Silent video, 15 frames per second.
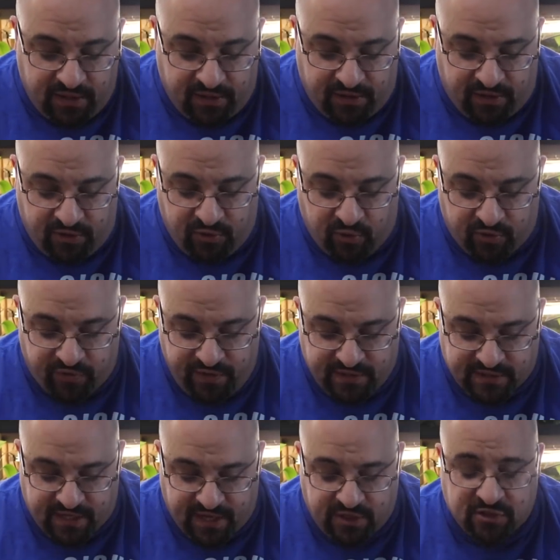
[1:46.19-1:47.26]
The
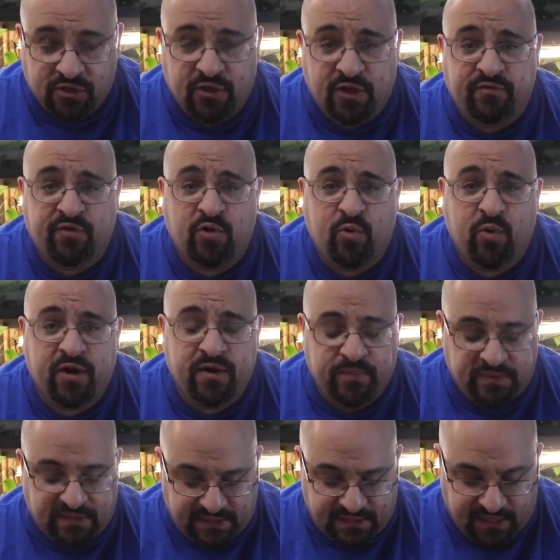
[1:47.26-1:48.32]
Northeast Council of
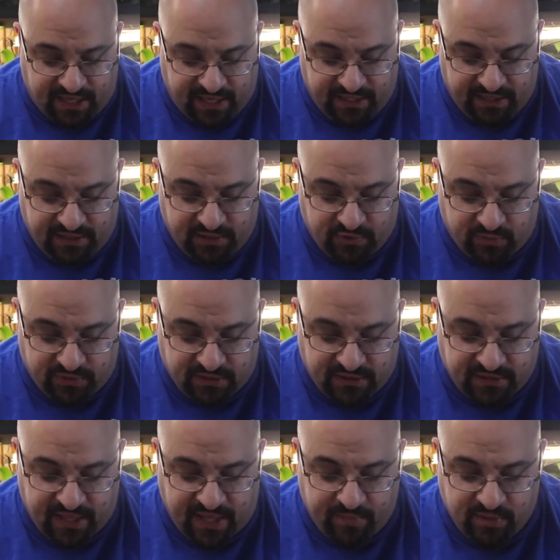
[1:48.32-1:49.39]
Aquarium Societies was
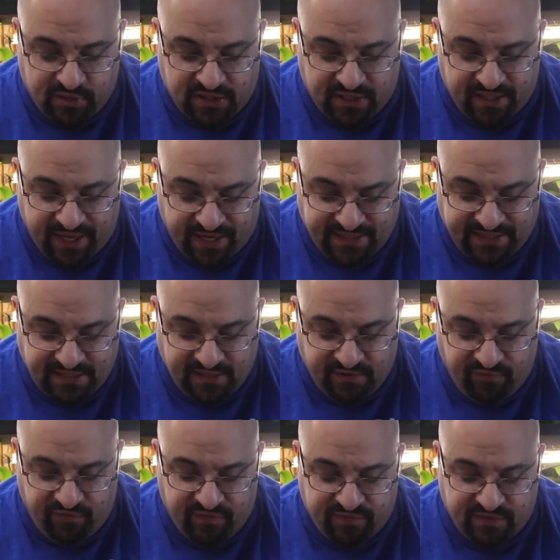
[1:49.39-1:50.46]
established in
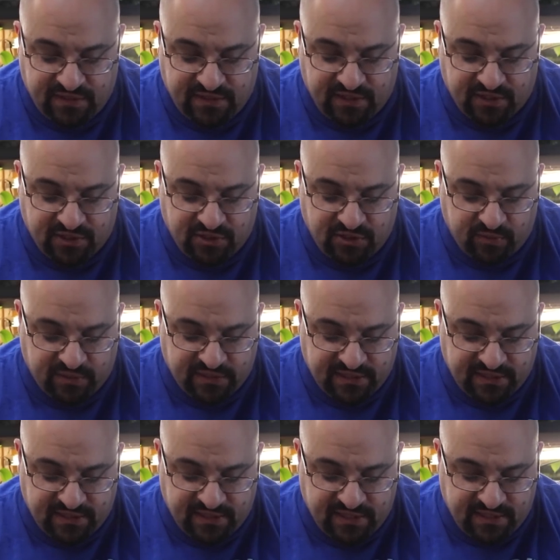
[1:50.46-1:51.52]
1956 to
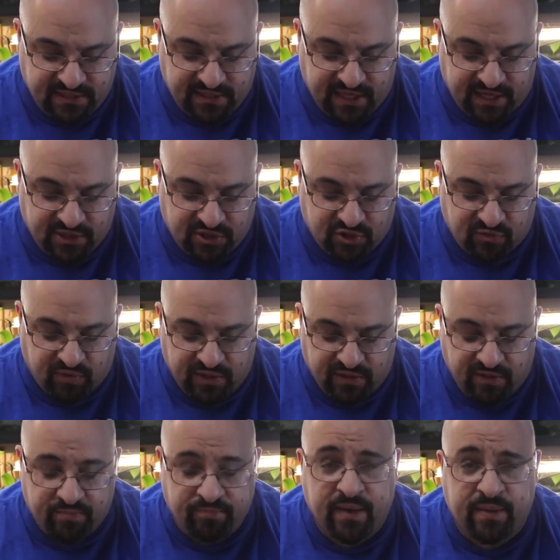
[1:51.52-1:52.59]
assist and
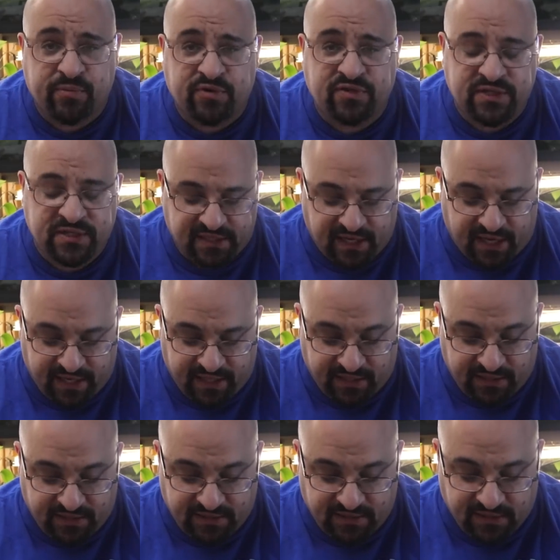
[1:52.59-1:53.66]
strengthen member
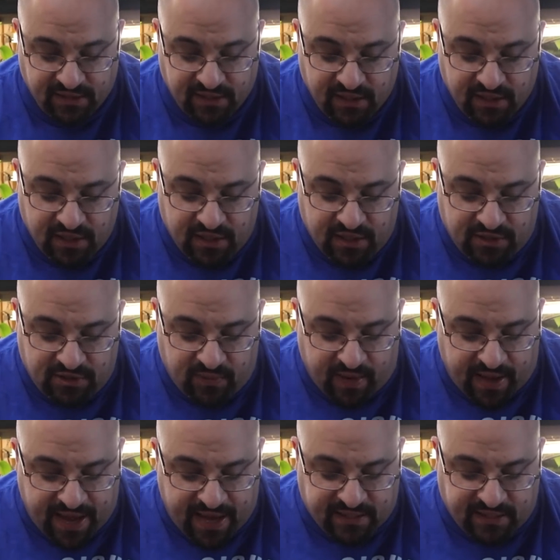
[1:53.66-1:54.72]
societies, to
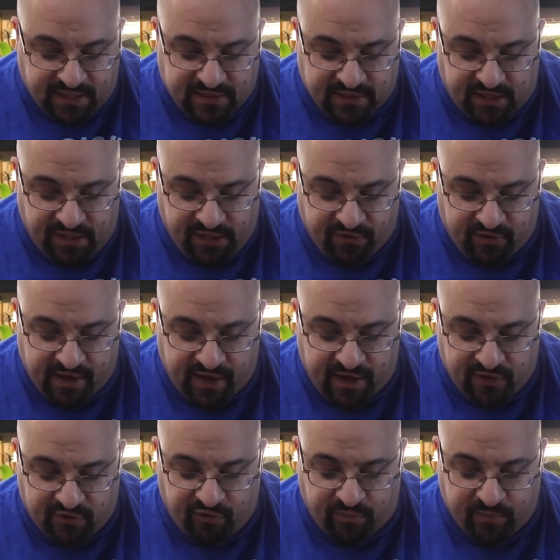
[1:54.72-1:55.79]
act as a
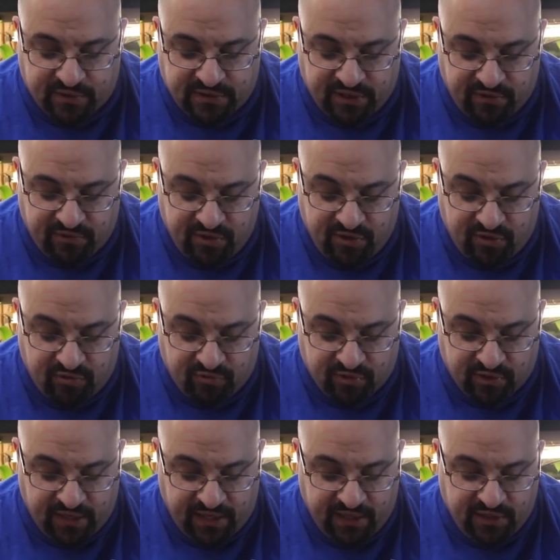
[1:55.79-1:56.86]
clearinghouse for material
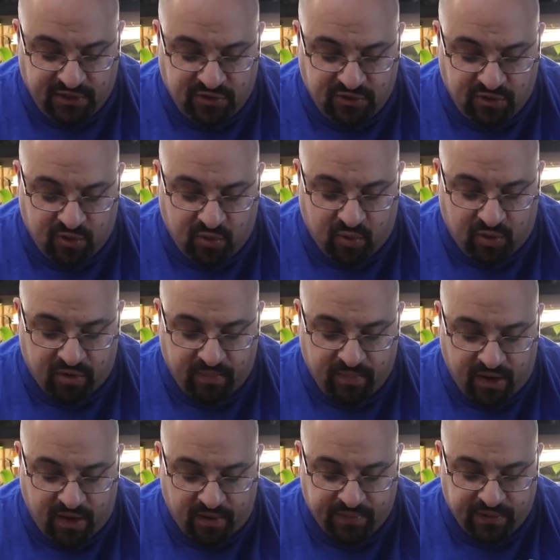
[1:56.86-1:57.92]
relating to the aquarium
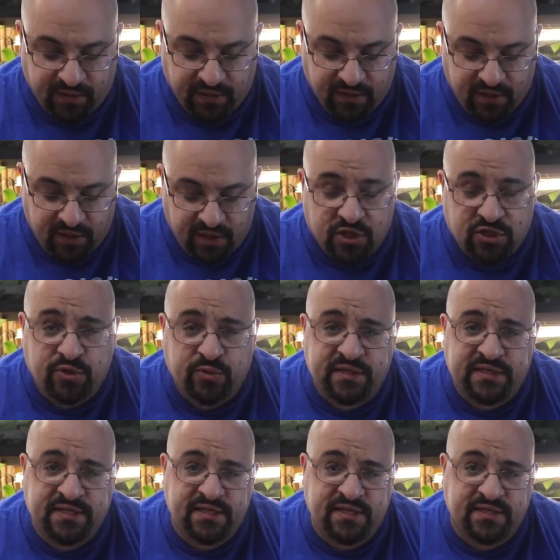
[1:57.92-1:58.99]
hobby, to
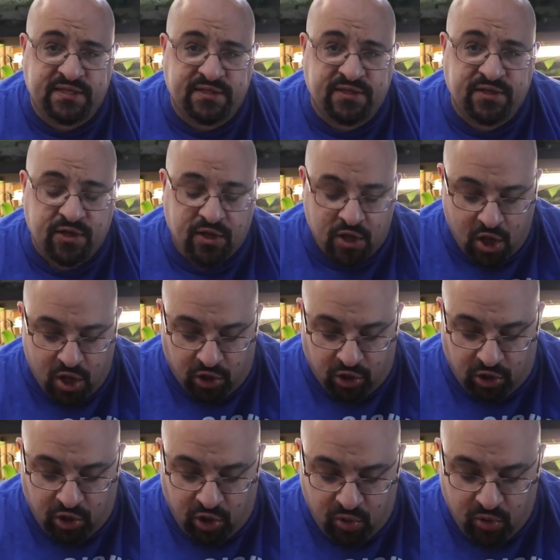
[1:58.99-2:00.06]
assist
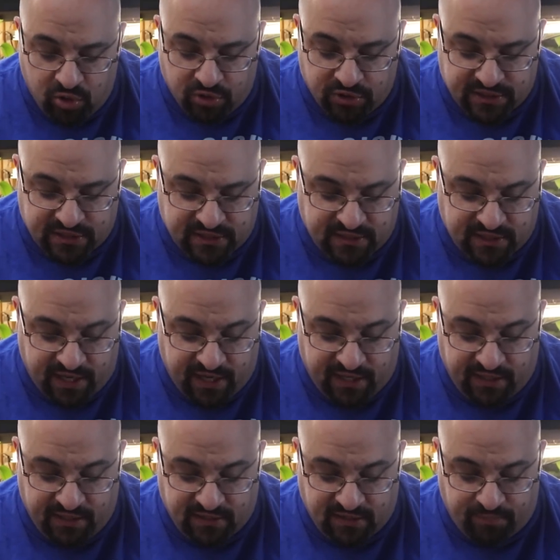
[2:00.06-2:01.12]
local
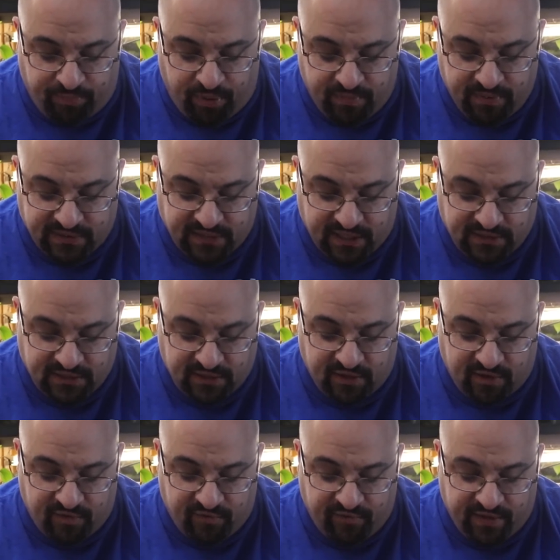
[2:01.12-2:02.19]
societies in publicizing
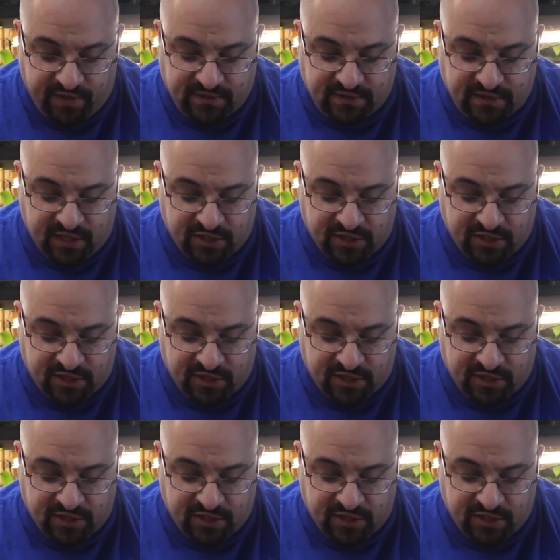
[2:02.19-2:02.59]
their events,